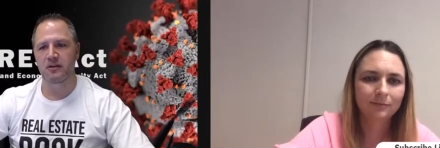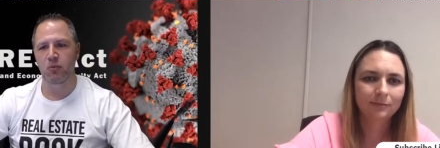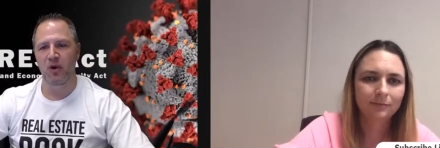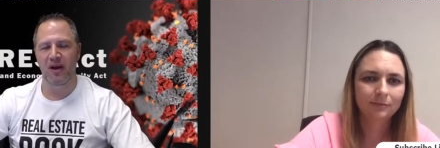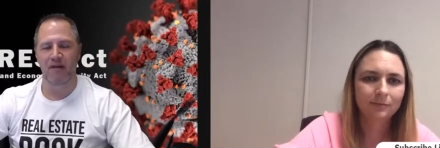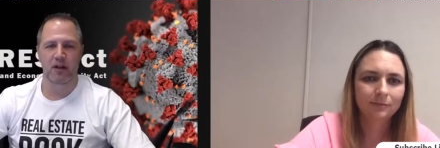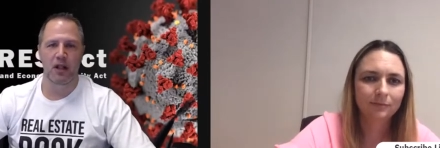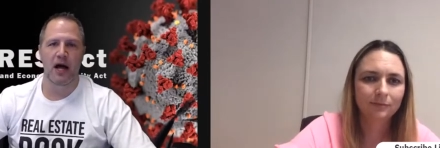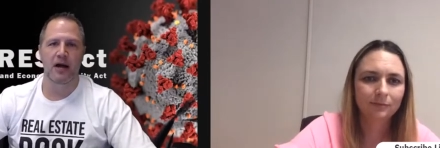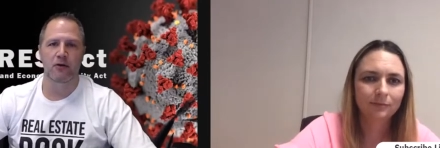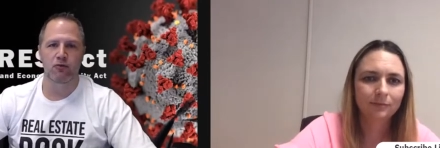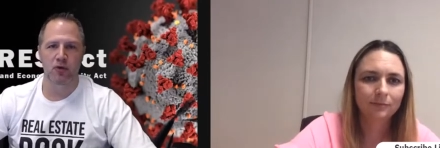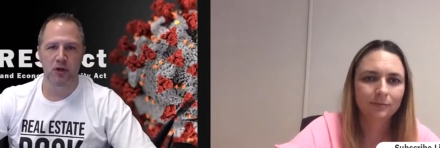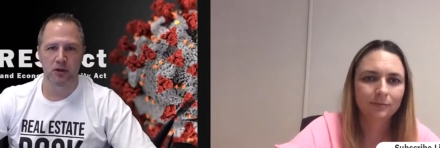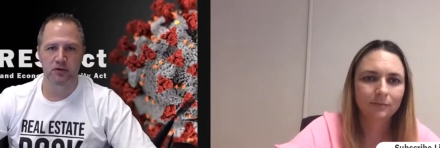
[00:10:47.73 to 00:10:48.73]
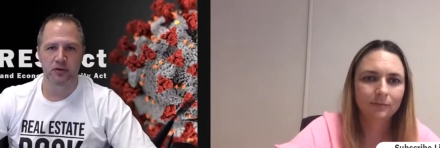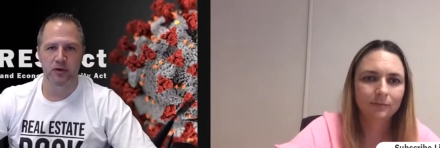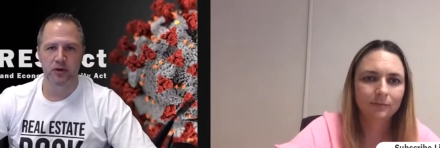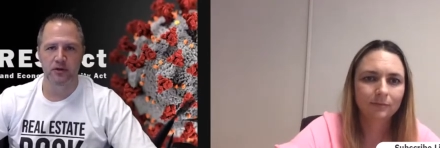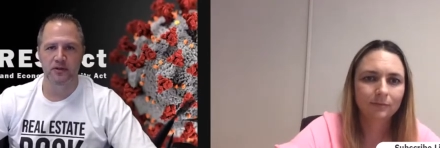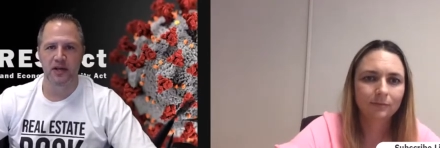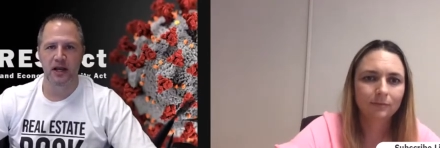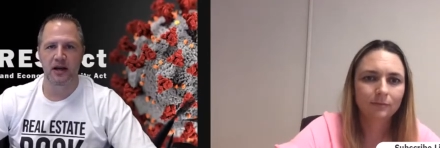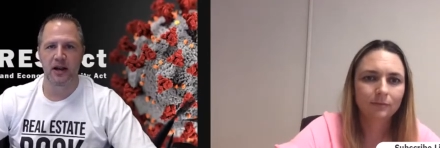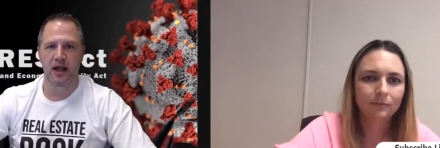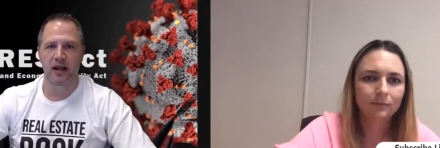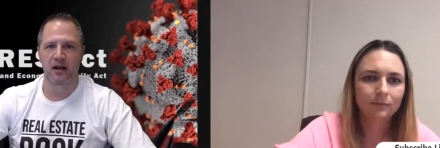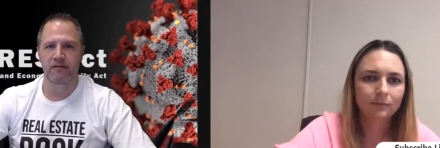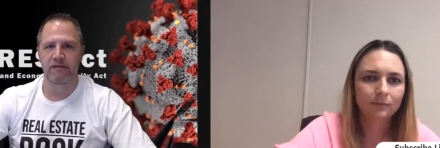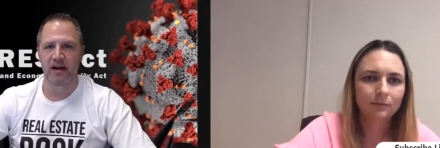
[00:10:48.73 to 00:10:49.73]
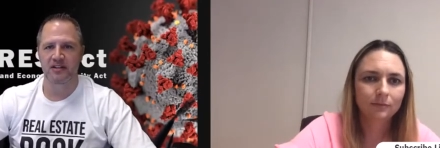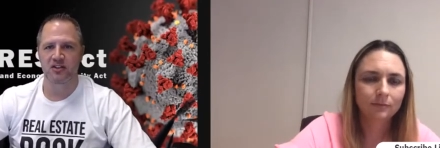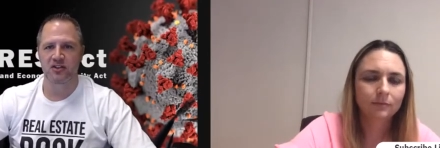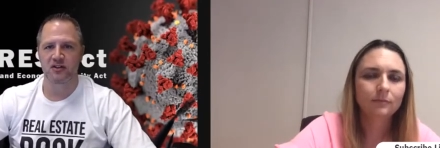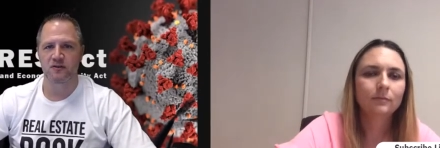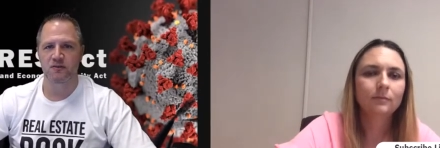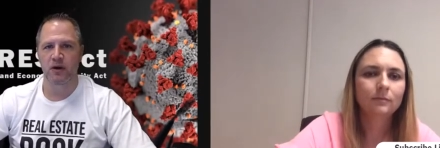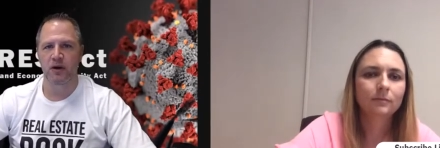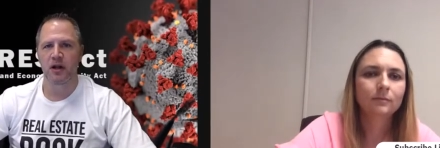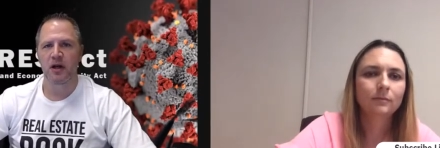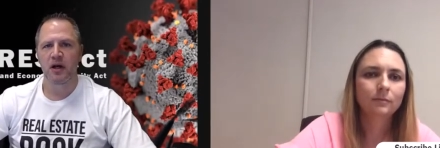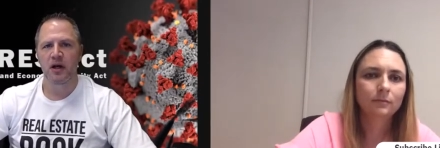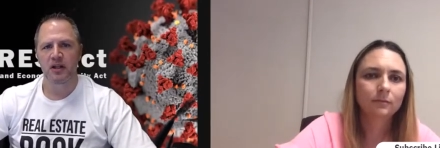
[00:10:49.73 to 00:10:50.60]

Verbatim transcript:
Speaker 1: We have a lot of realtors and investors, but